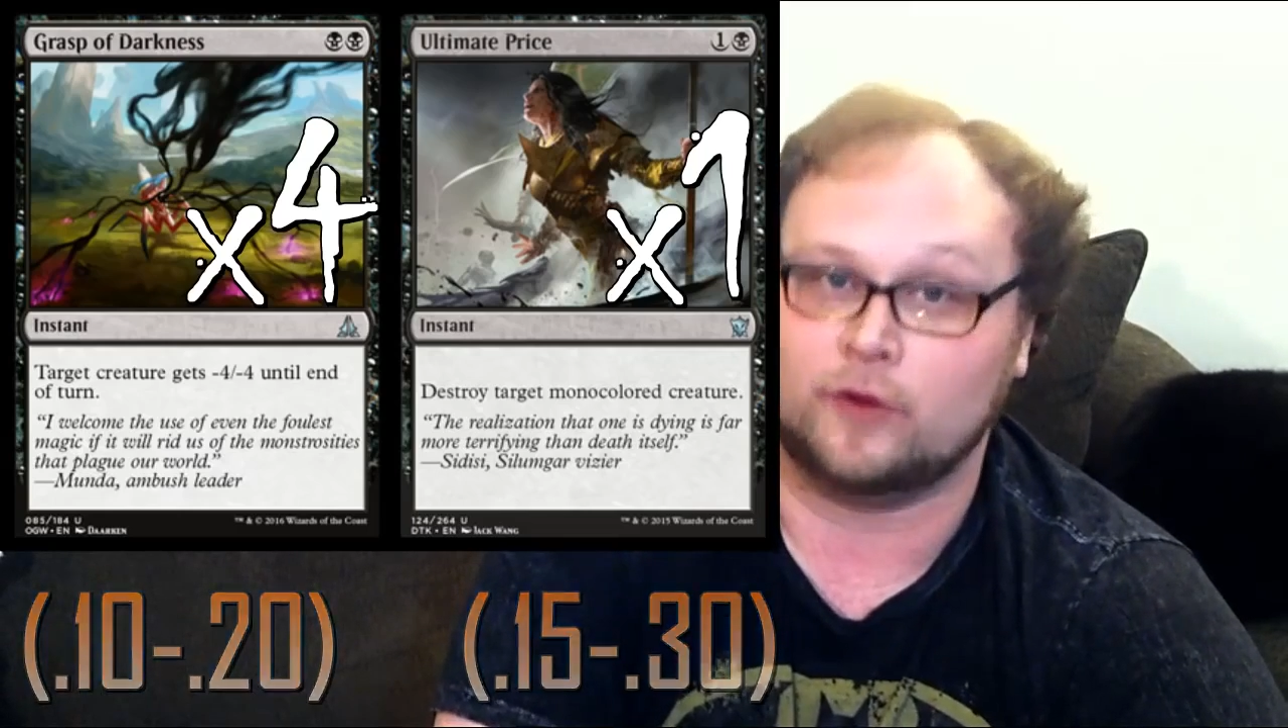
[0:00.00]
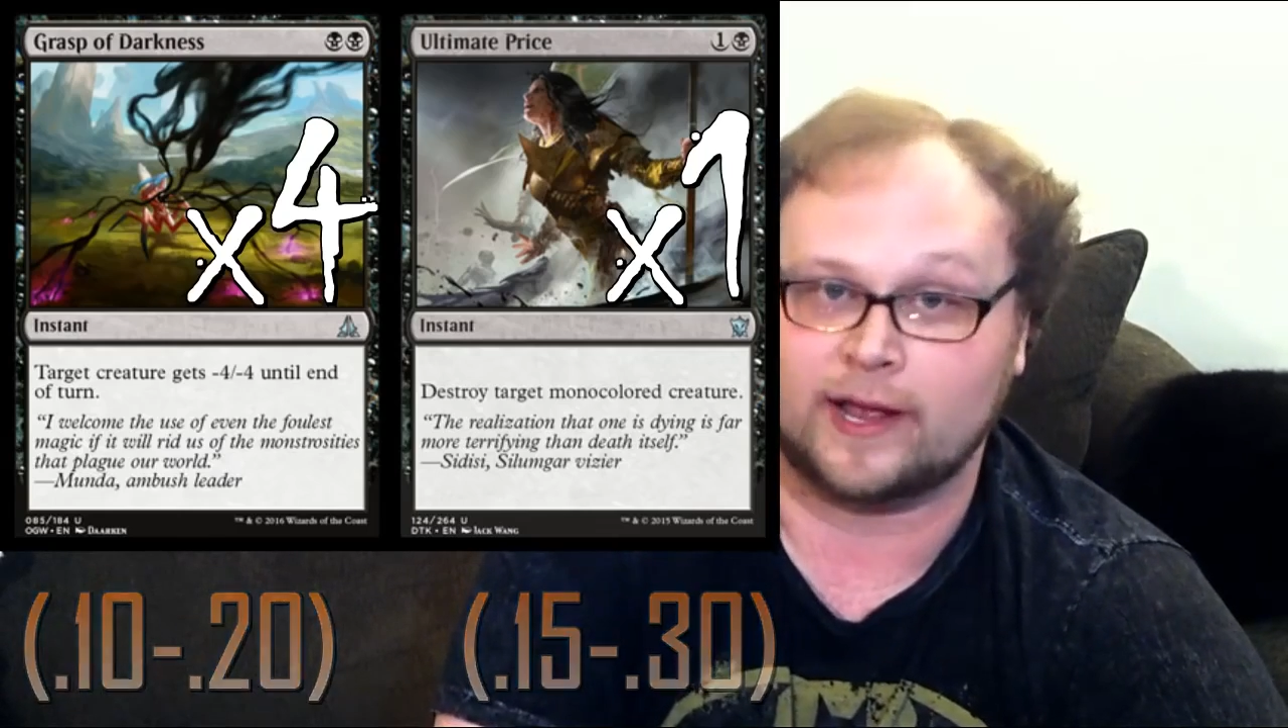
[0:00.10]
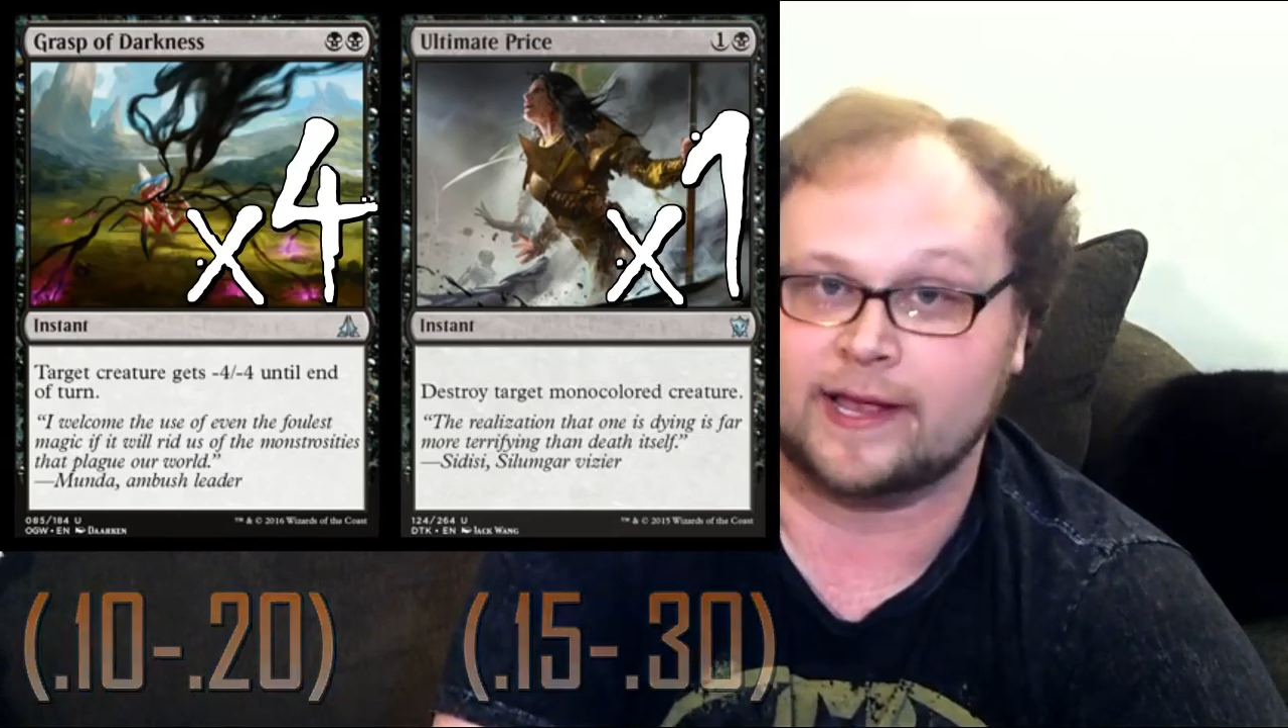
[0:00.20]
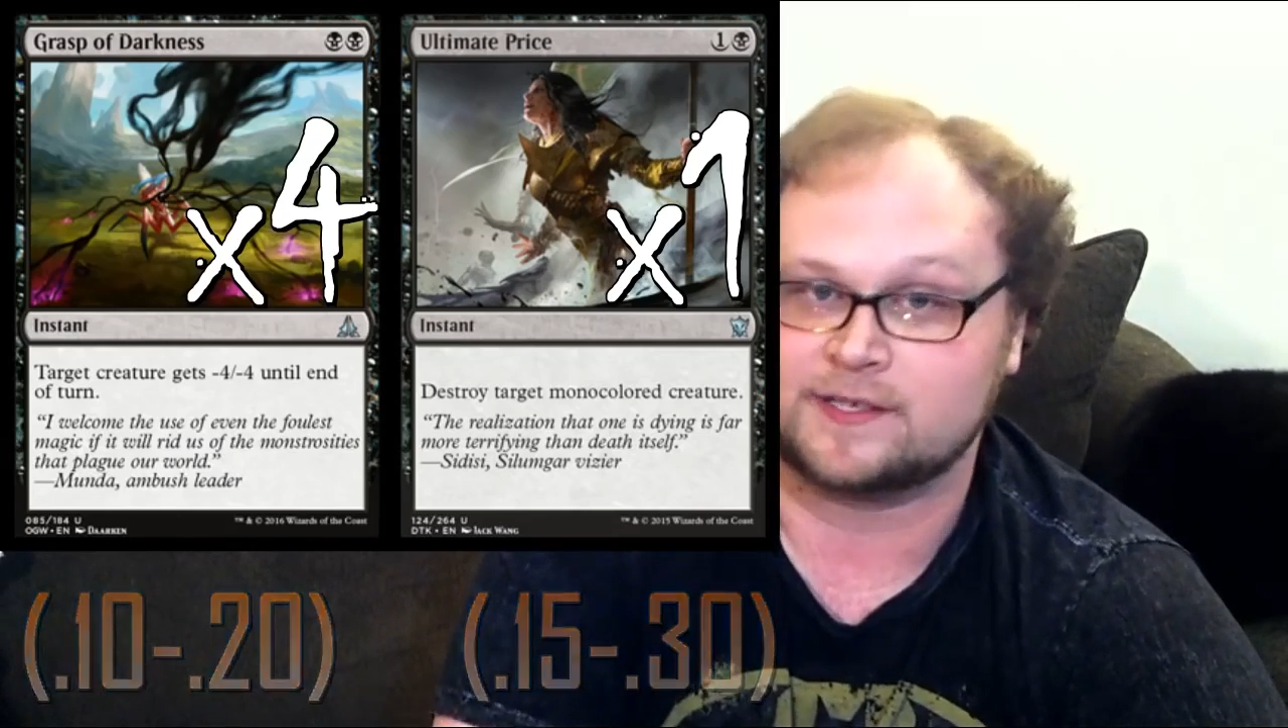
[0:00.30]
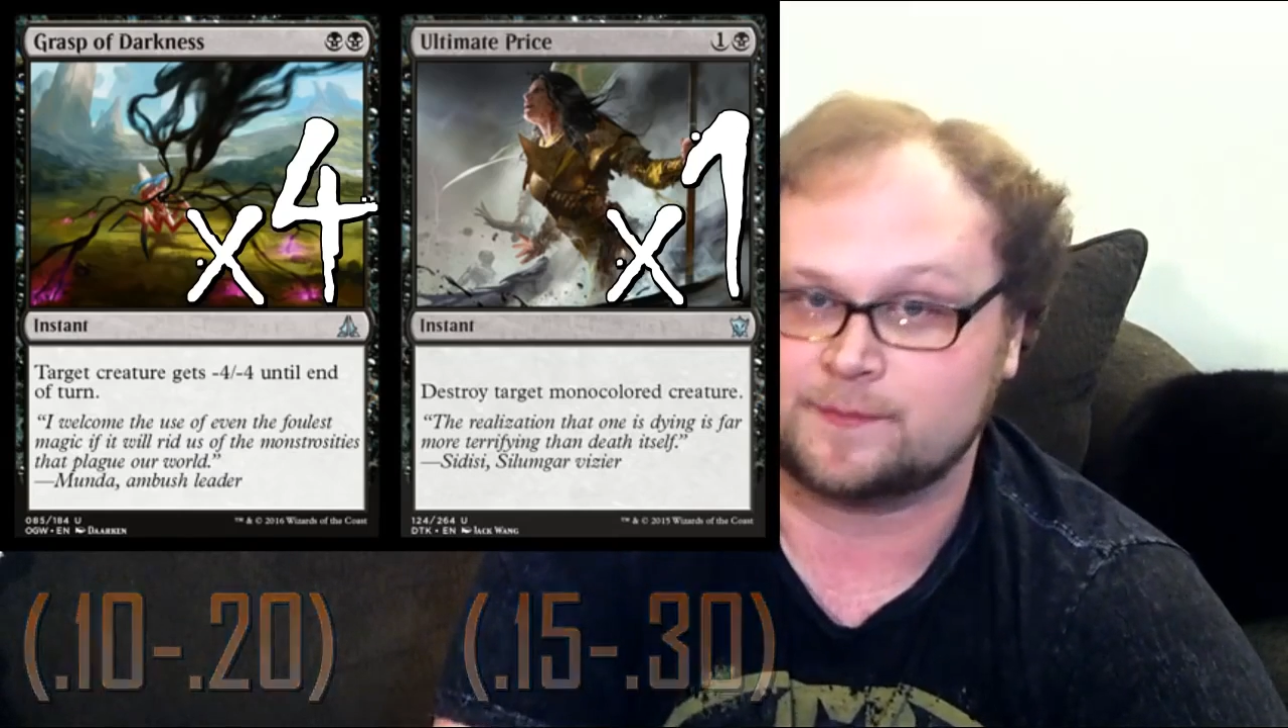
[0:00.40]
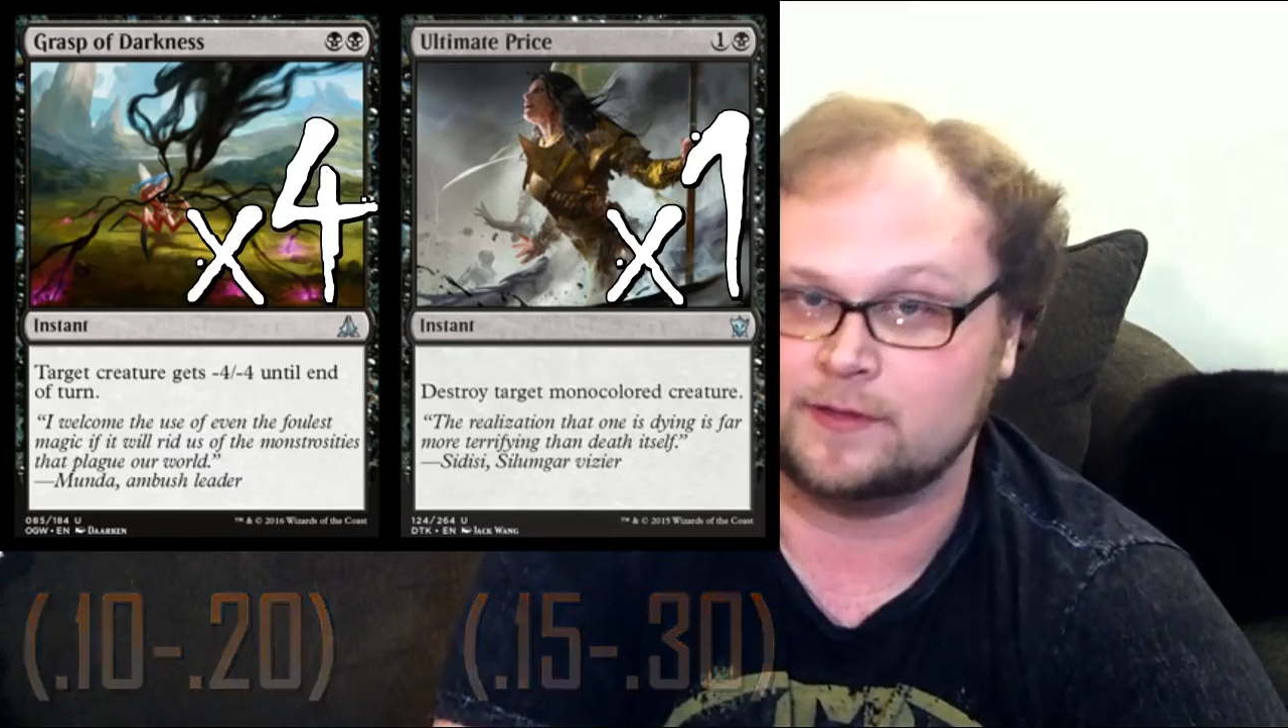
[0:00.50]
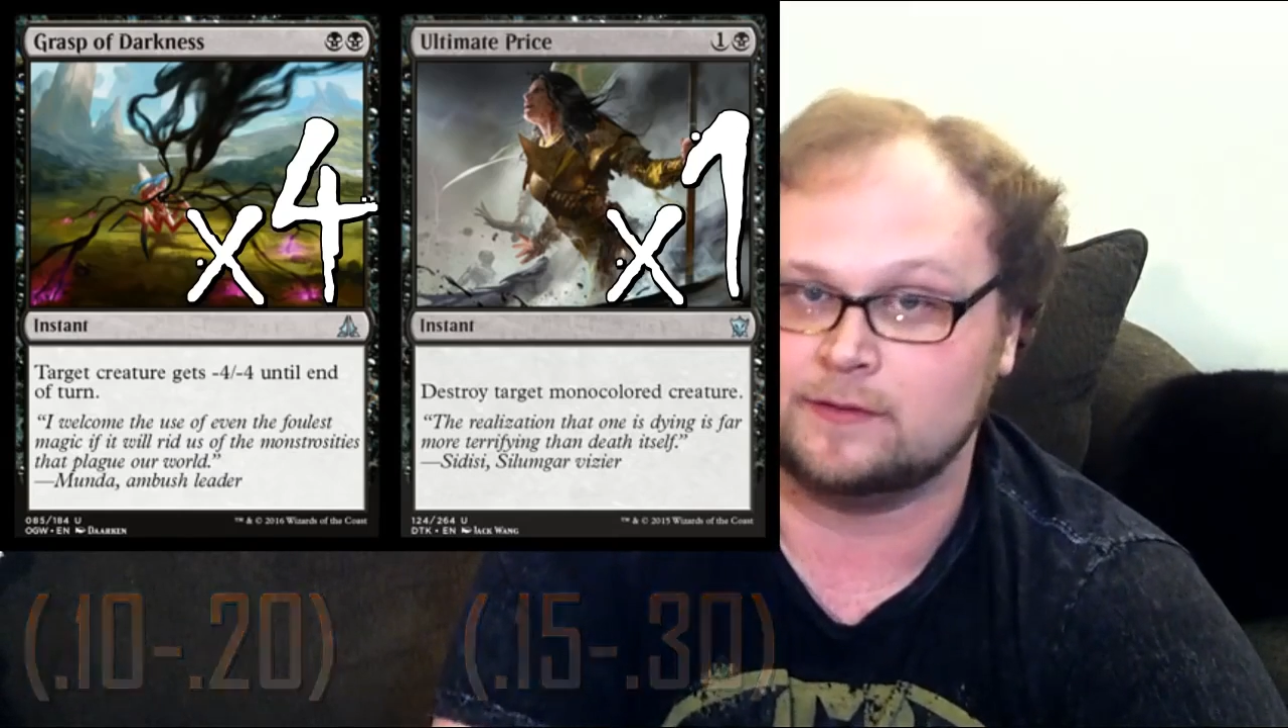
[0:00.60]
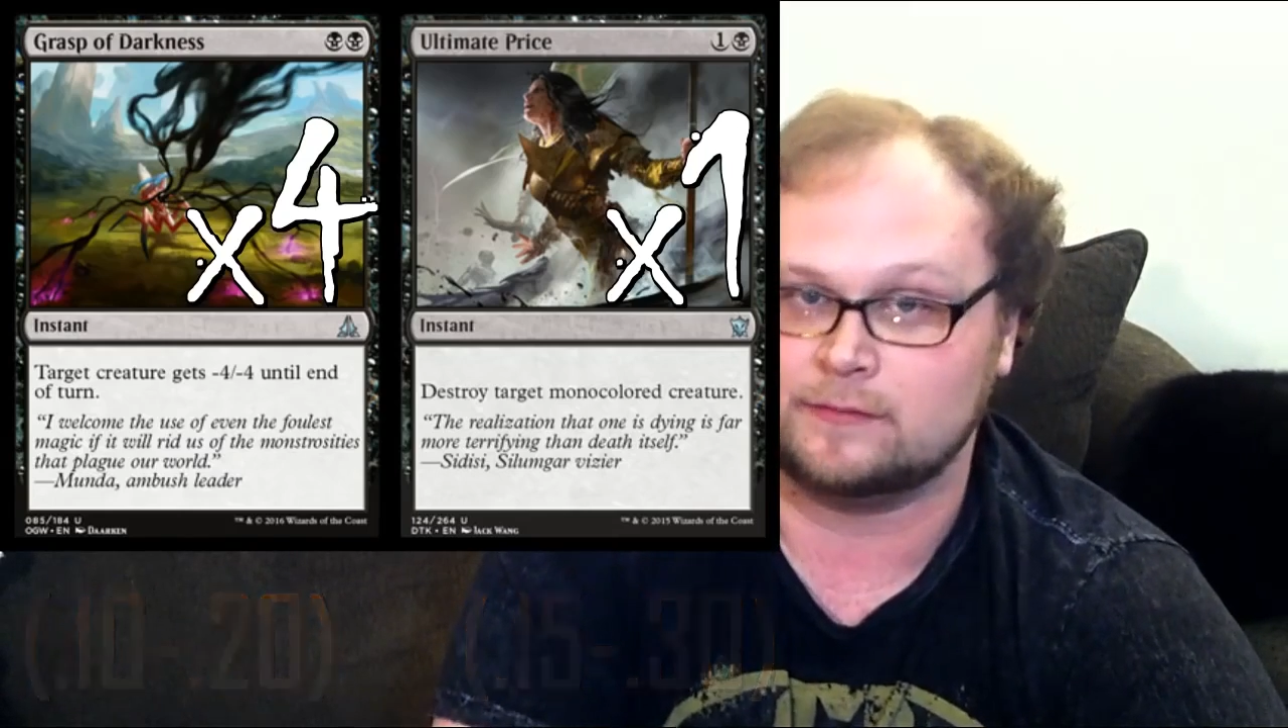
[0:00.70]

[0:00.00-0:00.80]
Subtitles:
Grasp.